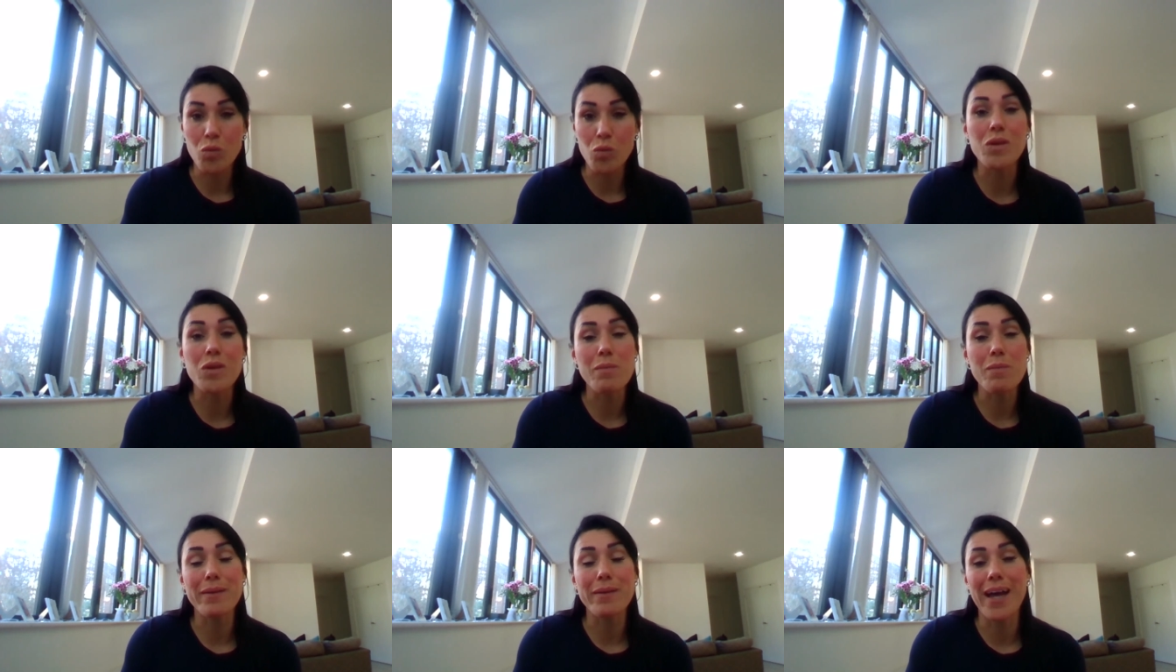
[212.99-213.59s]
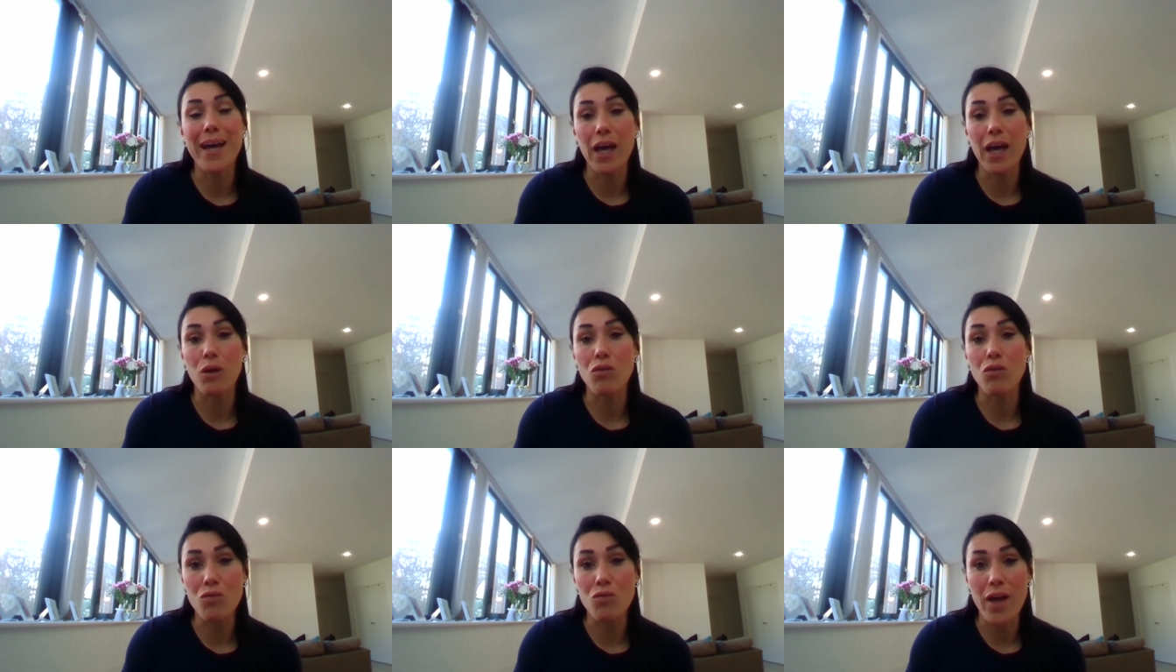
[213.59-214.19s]
We'll keep an
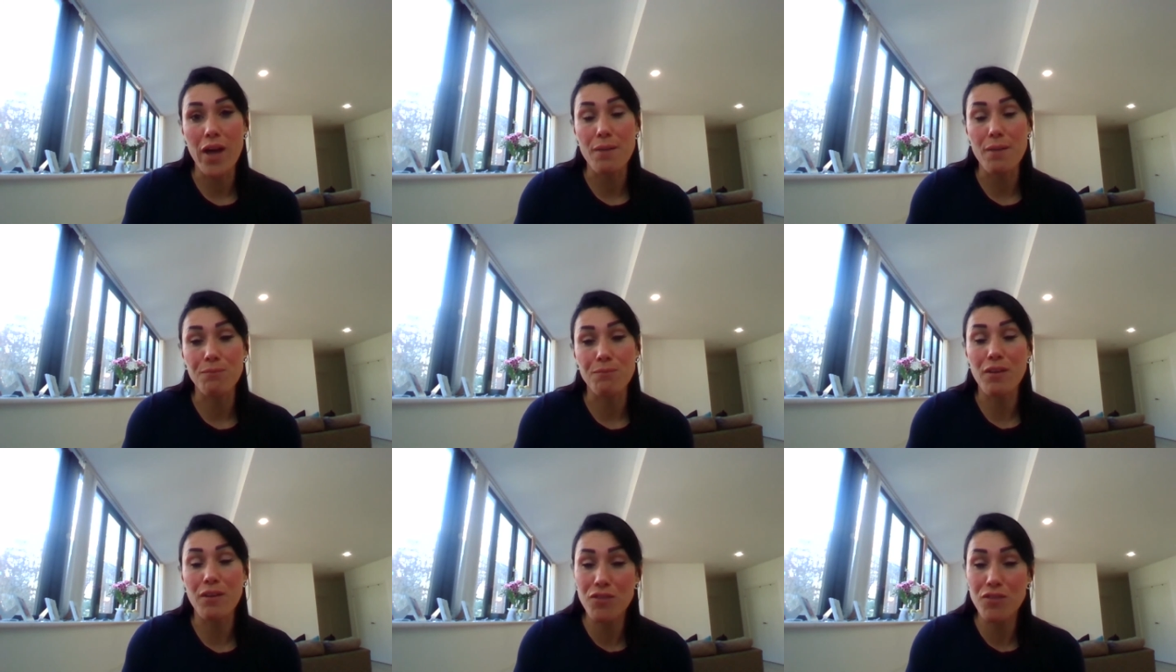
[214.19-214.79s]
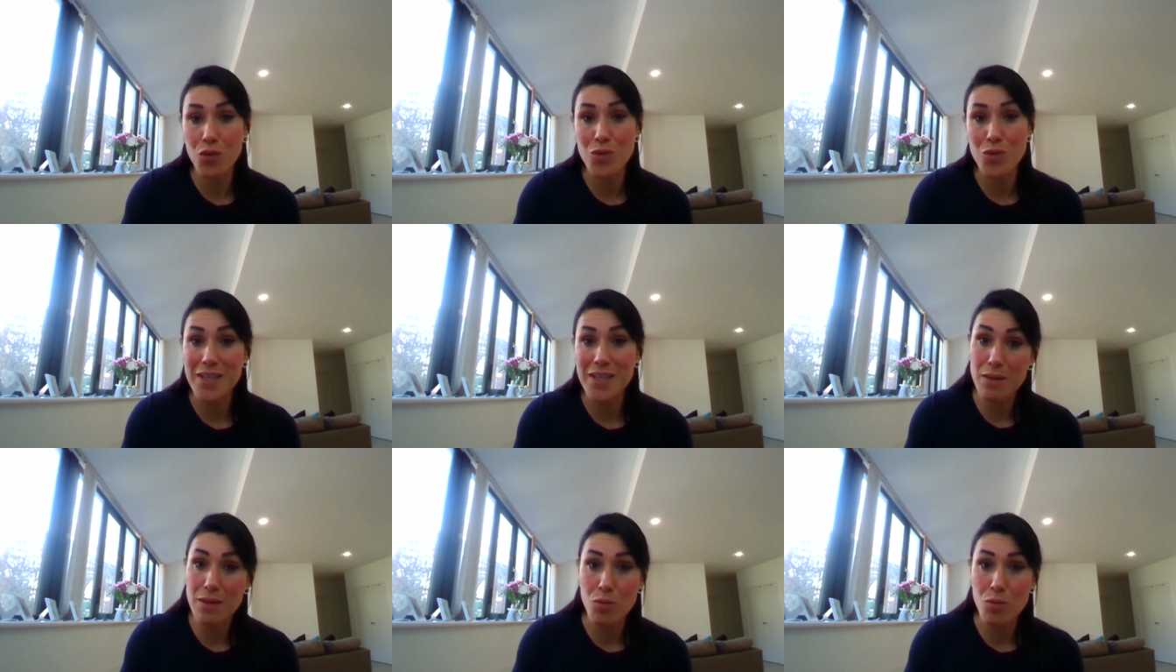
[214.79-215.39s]
eye out for
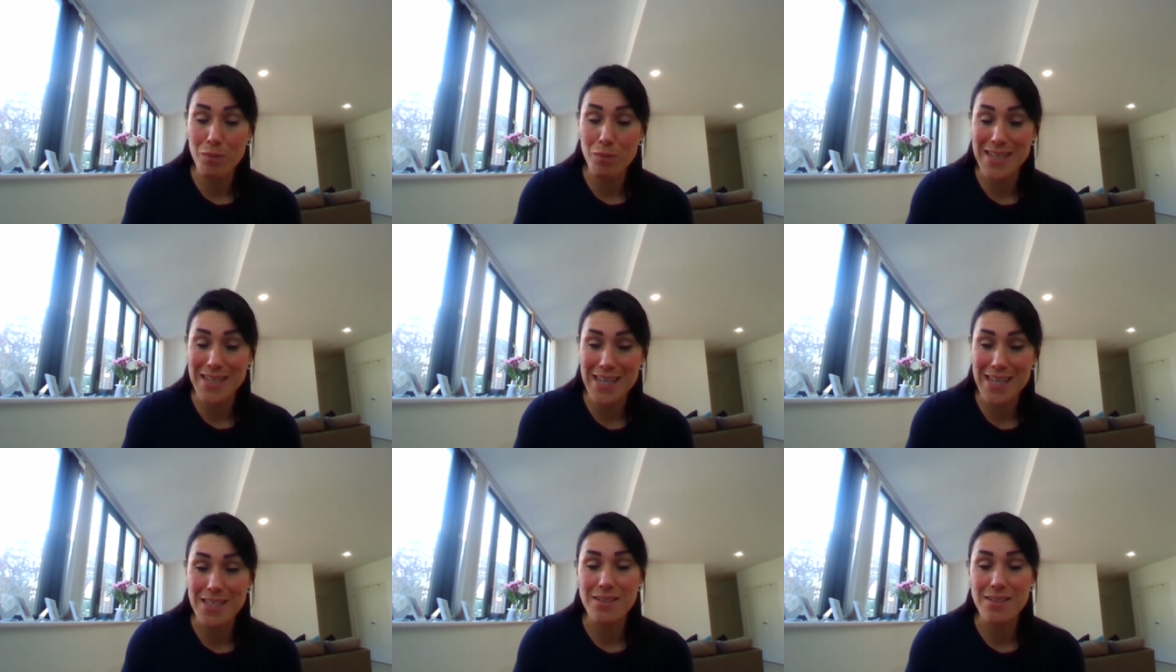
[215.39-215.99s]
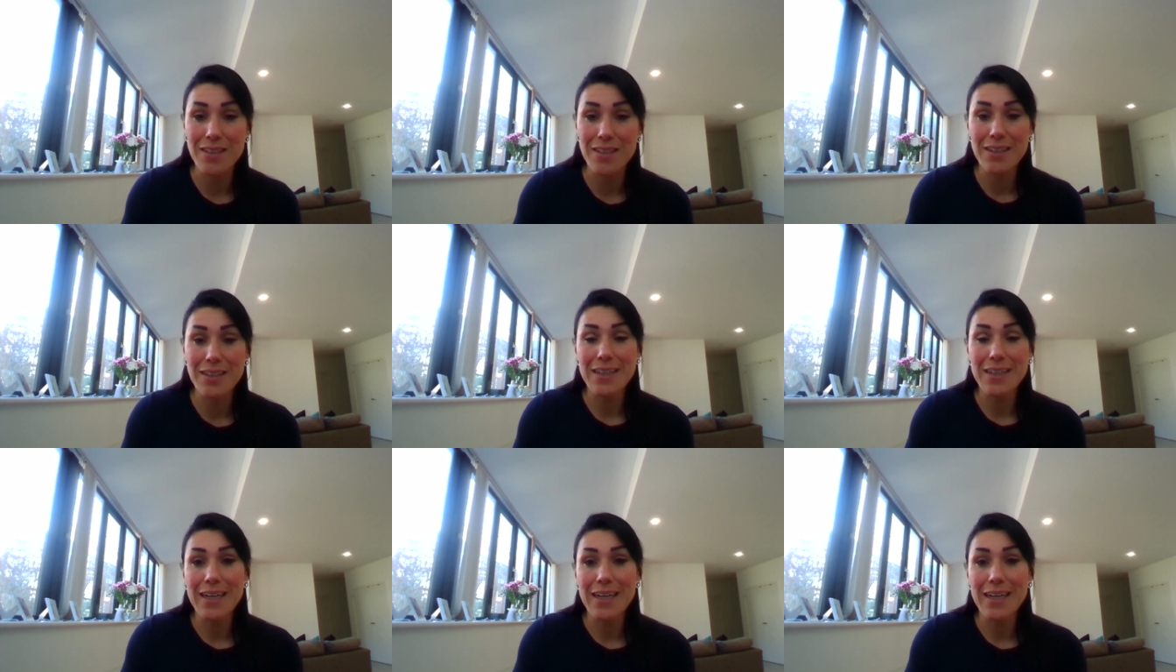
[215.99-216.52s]
those and keep you updated.